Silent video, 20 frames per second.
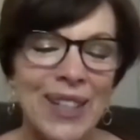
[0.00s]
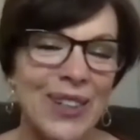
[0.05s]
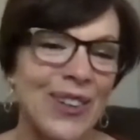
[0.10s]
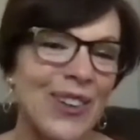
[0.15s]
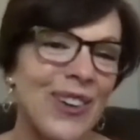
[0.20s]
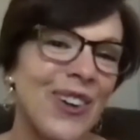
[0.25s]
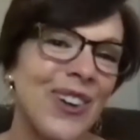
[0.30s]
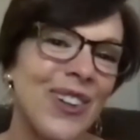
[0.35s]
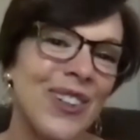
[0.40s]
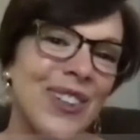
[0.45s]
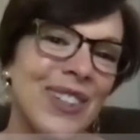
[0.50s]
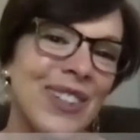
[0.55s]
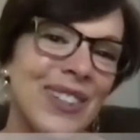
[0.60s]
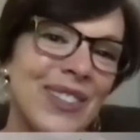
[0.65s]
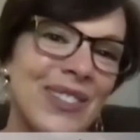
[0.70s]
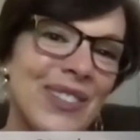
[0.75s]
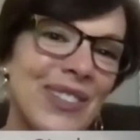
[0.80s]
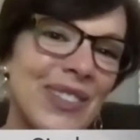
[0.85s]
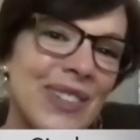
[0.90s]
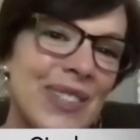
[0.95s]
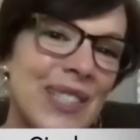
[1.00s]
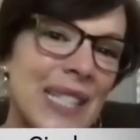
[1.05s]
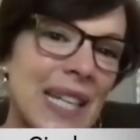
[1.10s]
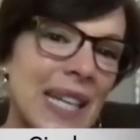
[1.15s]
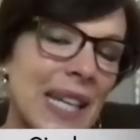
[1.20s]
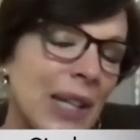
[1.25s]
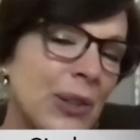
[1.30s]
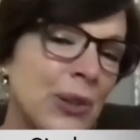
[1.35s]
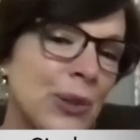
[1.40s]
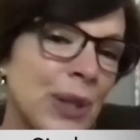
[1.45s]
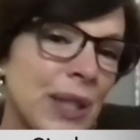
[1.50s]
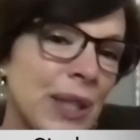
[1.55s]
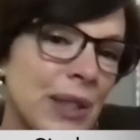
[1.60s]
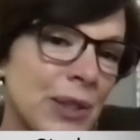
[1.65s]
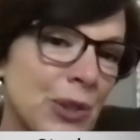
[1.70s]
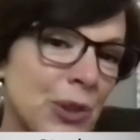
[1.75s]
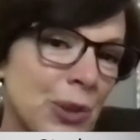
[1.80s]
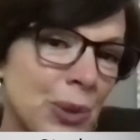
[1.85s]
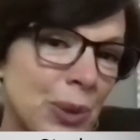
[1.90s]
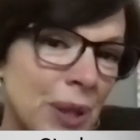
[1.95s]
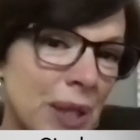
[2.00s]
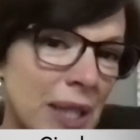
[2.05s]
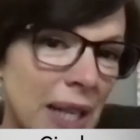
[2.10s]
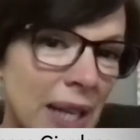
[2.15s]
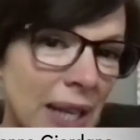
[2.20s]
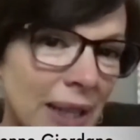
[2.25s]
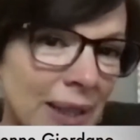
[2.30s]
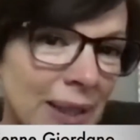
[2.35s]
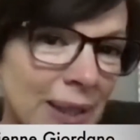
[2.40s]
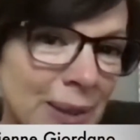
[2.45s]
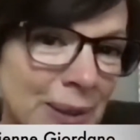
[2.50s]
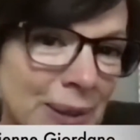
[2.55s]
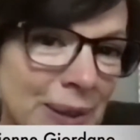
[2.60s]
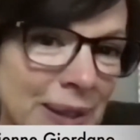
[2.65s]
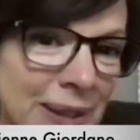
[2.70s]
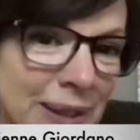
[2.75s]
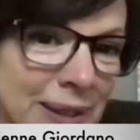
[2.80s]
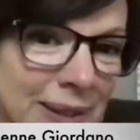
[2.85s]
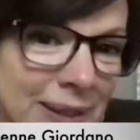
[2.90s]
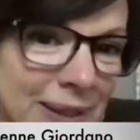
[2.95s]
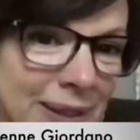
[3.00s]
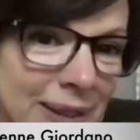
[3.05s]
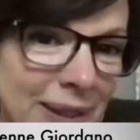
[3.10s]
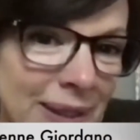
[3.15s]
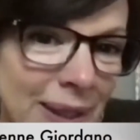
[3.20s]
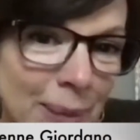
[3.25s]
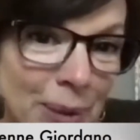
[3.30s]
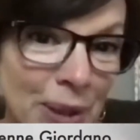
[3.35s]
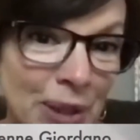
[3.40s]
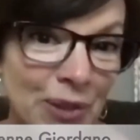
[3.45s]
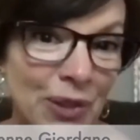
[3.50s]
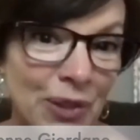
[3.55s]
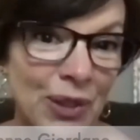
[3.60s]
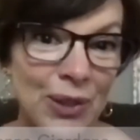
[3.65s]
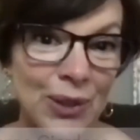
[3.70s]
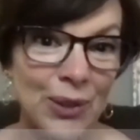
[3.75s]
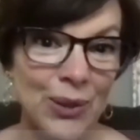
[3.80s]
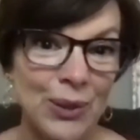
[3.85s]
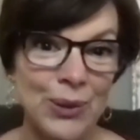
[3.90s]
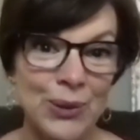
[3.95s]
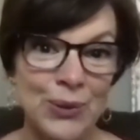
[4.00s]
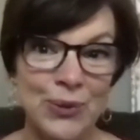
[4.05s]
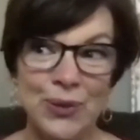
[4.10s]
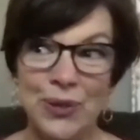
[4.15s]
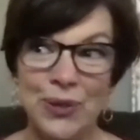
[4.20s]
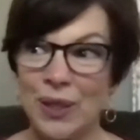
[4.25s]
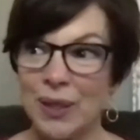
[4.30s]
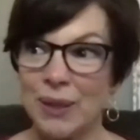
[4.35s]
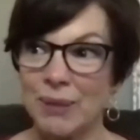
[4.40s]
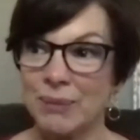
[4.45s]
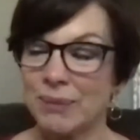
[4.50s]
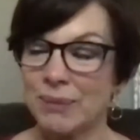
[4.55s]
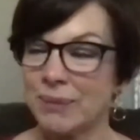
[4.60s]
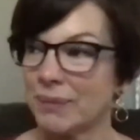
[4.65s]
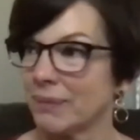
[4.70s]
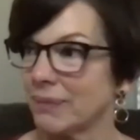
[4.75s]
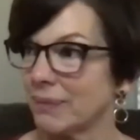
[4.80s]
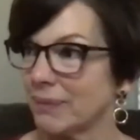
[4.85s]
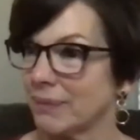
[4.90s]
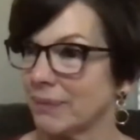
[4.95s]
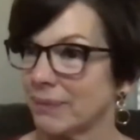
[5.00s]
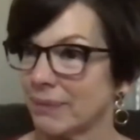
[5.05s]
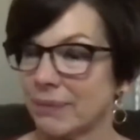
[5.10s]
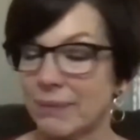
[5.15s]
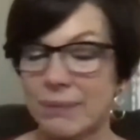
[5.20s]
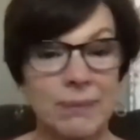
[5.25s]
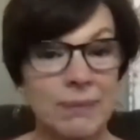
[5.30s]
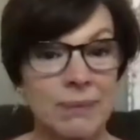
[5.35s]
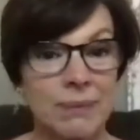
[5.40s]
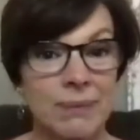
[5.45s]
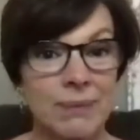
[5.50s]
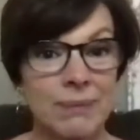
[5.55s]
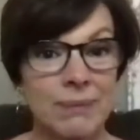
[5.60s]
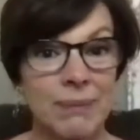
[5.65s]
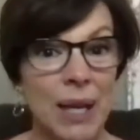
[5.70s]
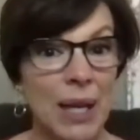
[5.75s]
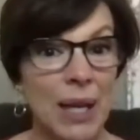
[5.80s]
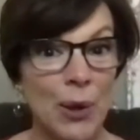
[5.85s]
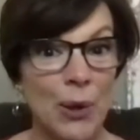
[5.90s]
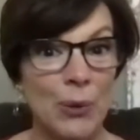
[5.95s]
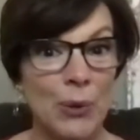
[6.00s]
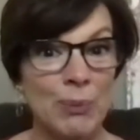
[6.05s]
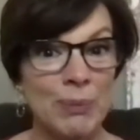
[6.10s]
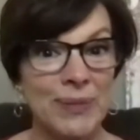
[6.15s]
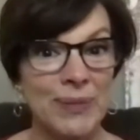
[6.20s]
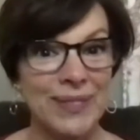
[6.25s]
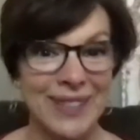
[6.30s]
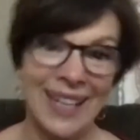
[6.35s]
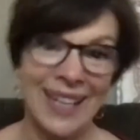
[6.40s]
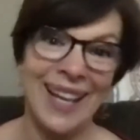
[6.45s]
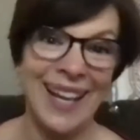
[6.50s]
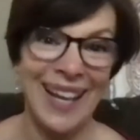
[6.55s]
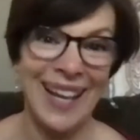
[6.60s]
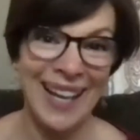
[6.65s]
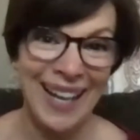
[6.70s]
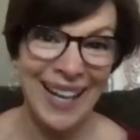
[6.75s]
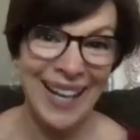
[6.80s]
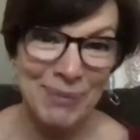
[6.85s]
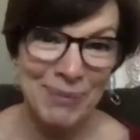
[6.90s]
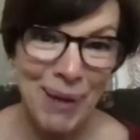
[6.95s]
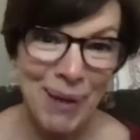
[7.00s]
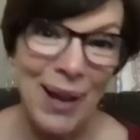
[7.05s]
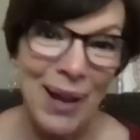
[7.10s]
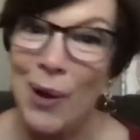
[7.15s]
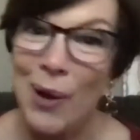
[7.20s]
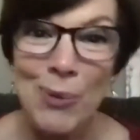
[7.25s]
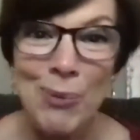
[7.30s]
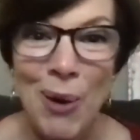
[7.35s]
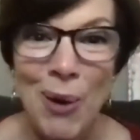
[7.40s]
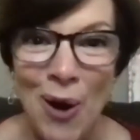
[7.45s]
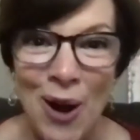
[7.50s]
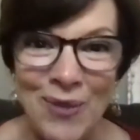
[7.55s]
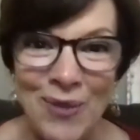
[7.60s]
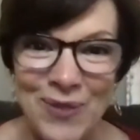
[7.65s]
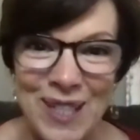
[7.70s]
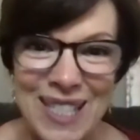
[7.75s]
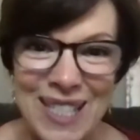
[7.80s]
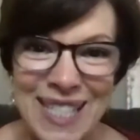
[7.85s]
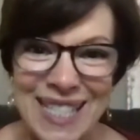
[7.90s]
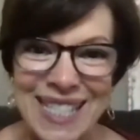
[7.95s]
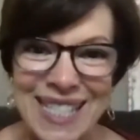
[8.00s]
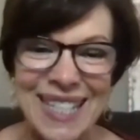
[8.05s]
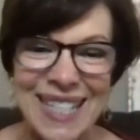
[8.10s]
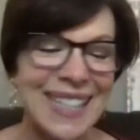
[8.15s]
all. This is Adrienne Giordano coming to you from my home, my home office.